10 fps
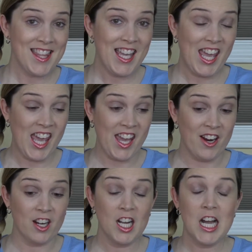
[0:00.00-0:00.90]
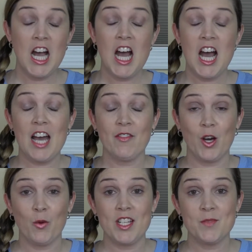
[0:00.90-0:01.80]
the hair. I've
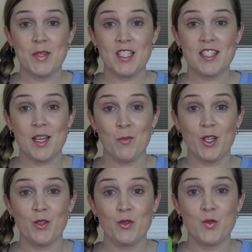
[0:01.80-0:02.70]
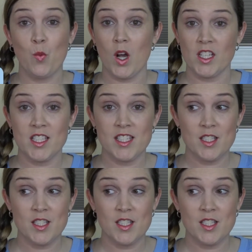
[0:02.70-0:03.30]
always been someone who's wanted